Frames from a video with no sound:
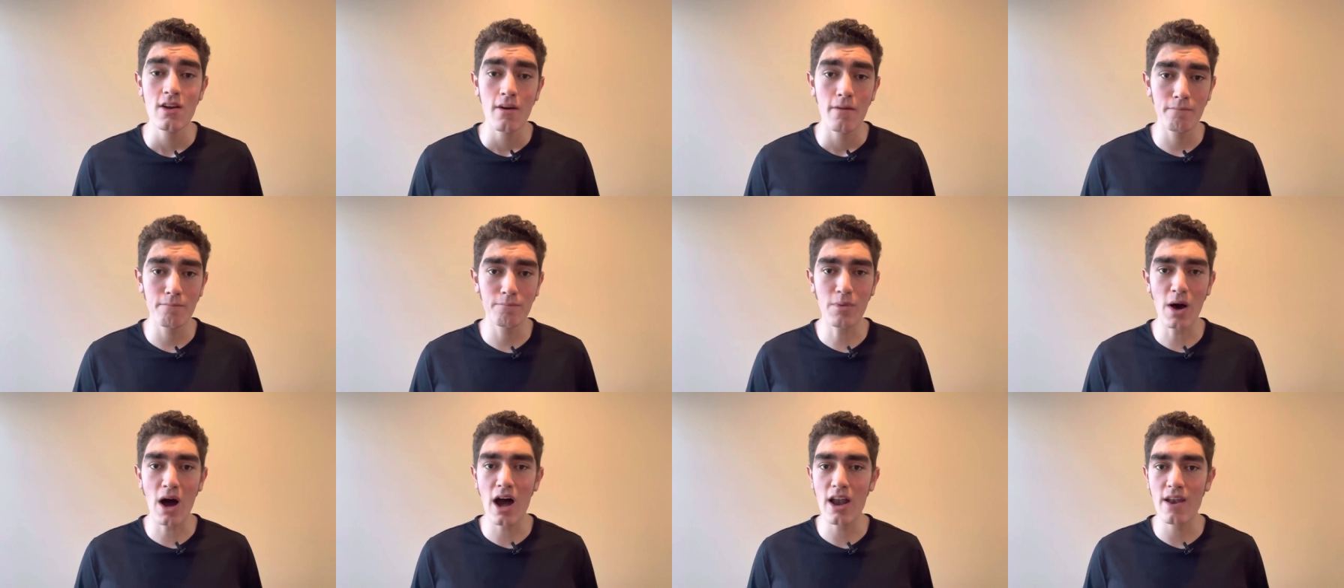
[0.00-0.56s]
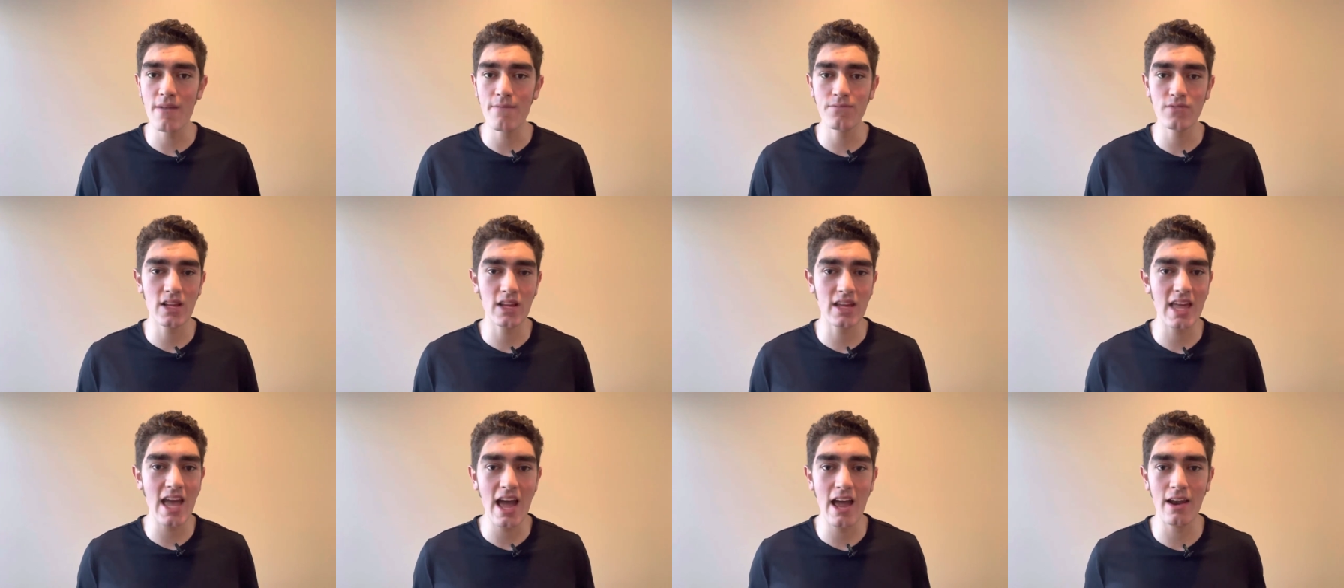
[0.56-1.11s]
But
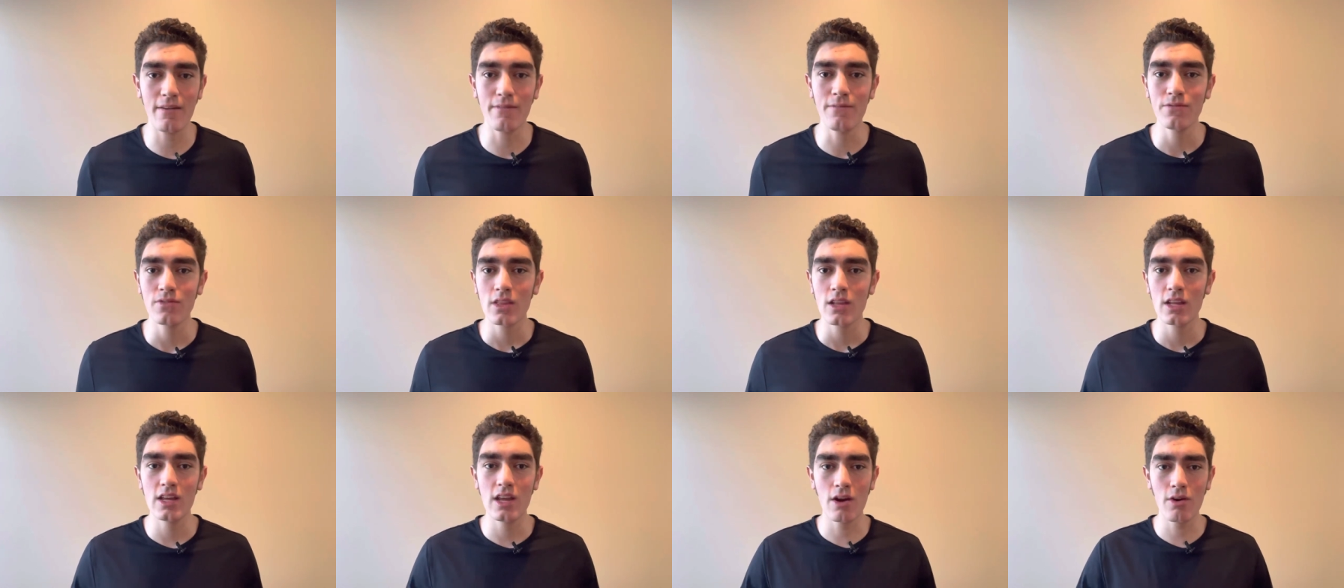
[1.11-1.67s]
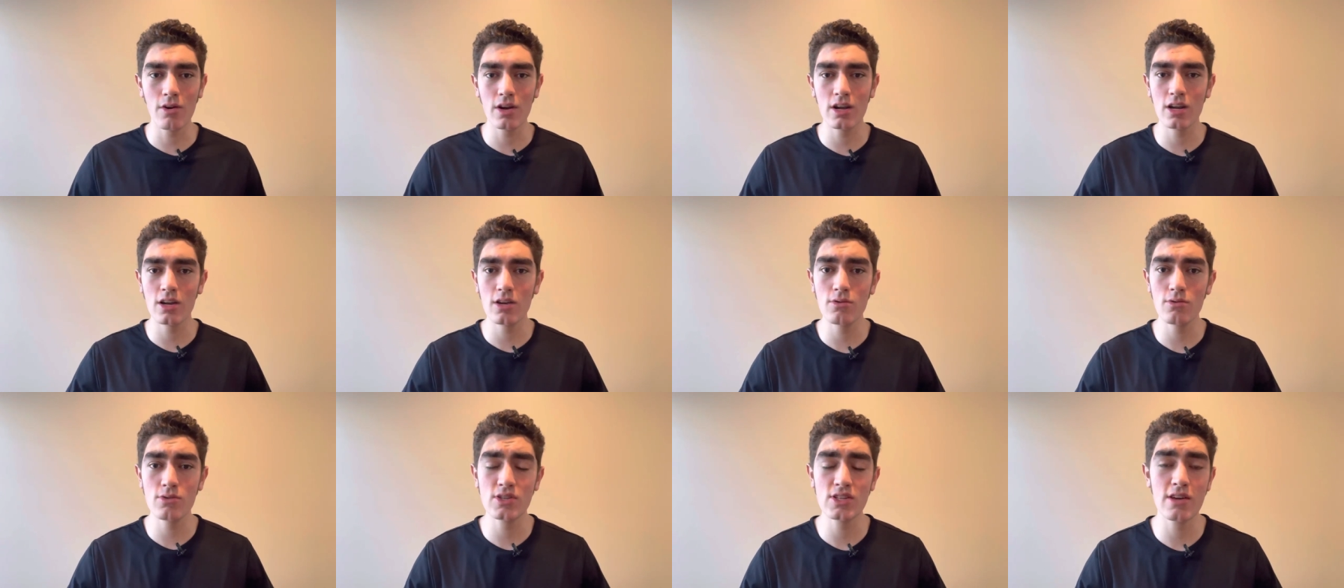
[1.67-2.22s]
again, Jared
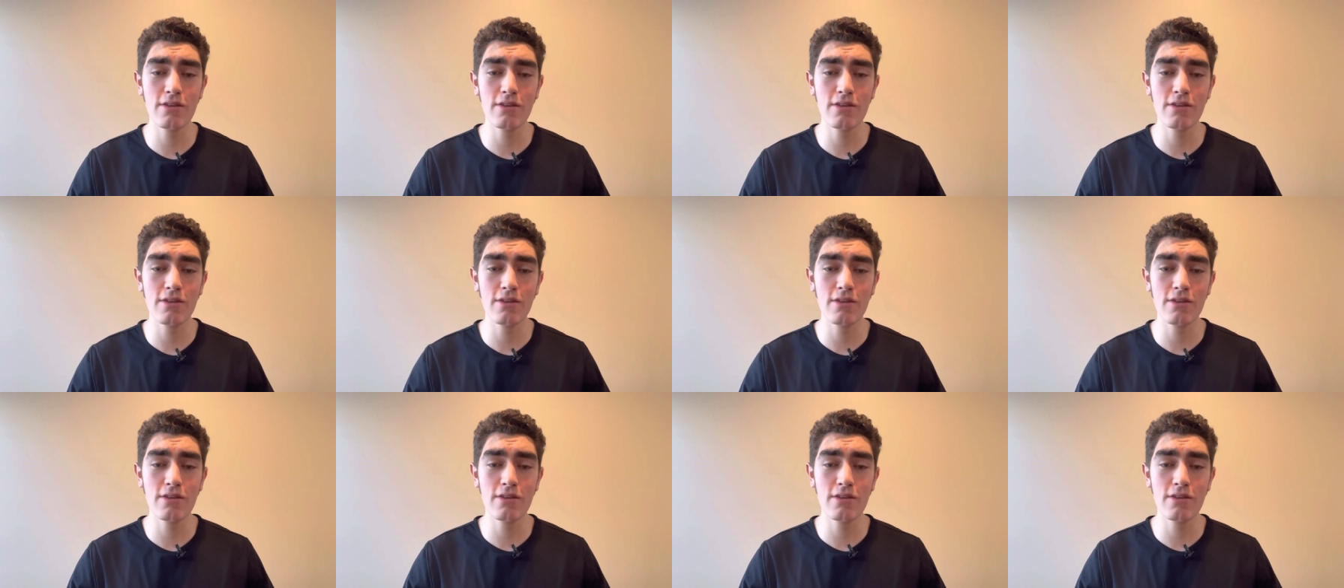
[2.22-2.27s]
Nuguse,